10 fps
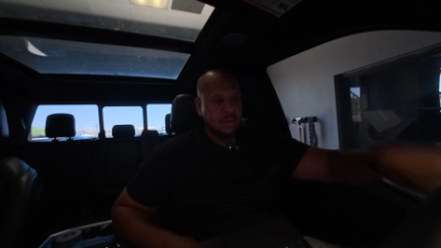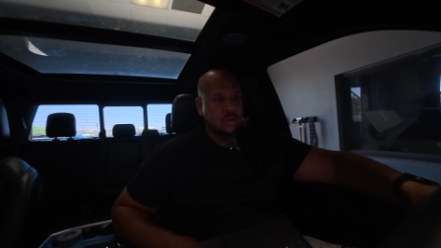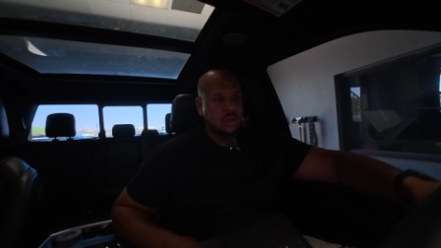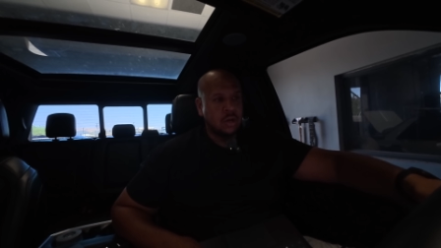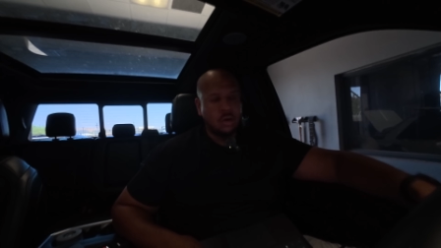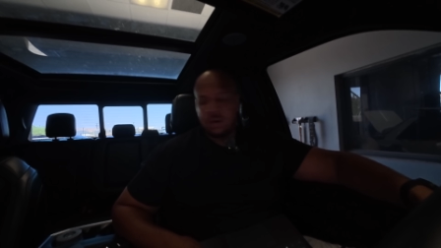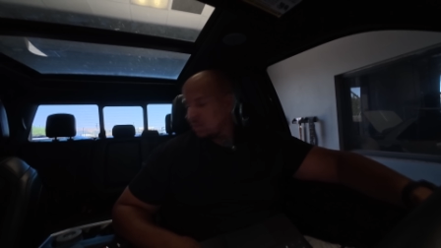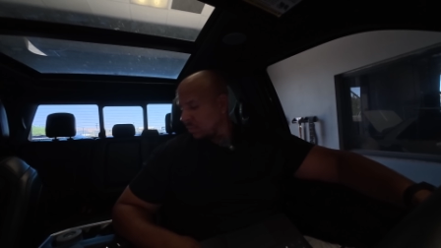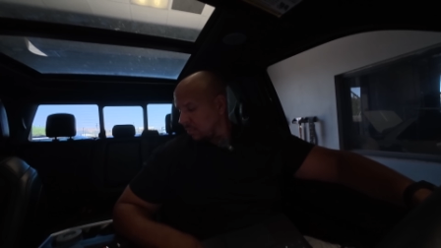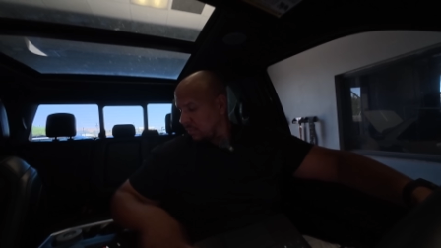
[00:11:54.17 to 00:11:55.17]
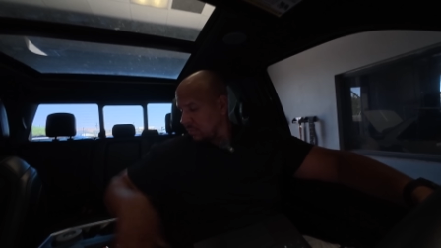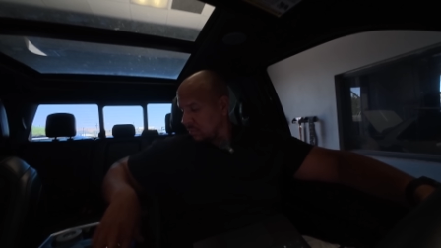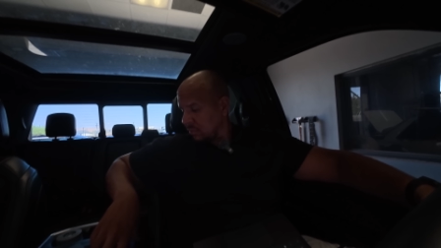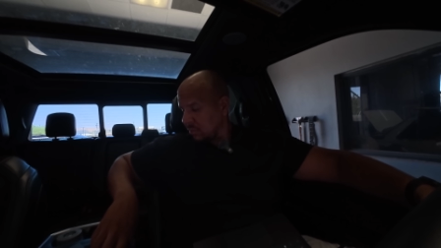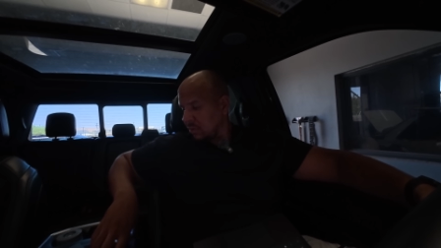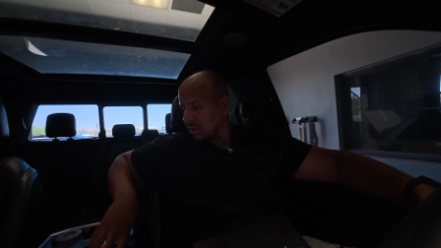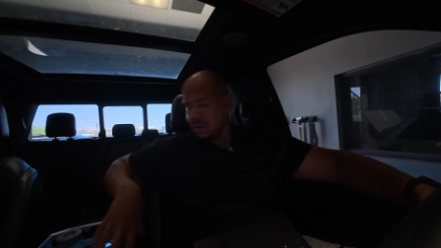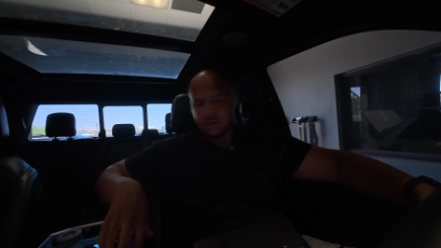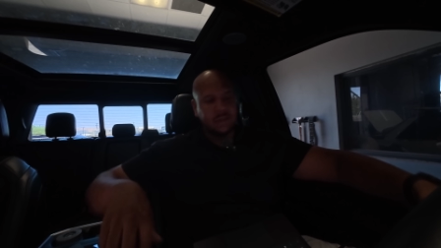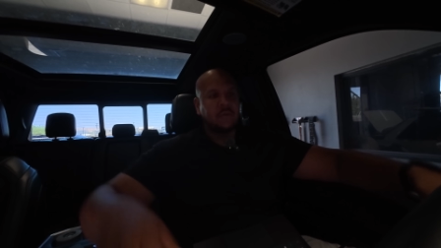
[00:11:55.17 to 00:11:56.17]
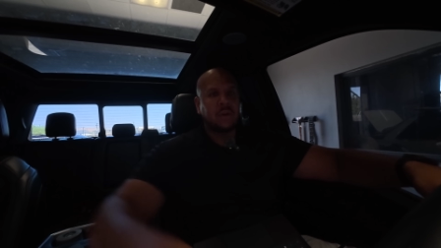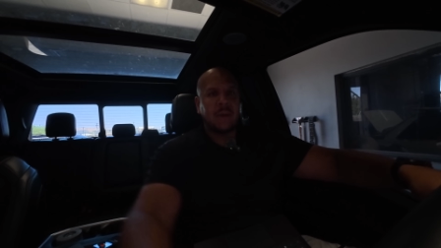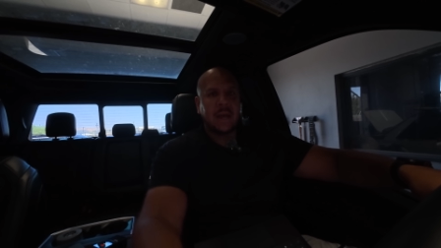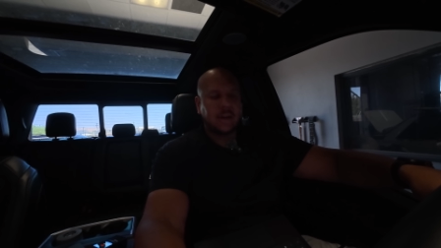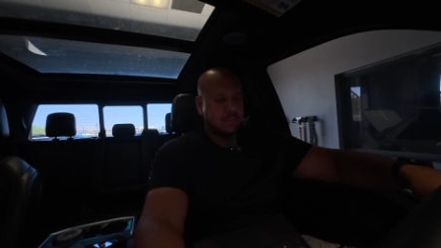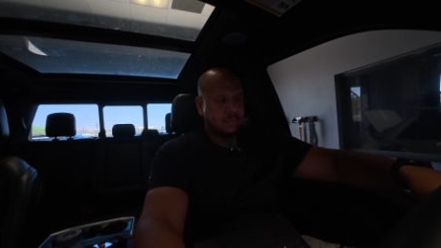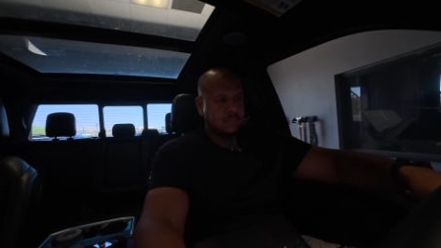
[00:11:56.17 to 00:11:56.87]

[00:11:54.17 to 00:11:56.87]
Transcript: So, see if we can back it up.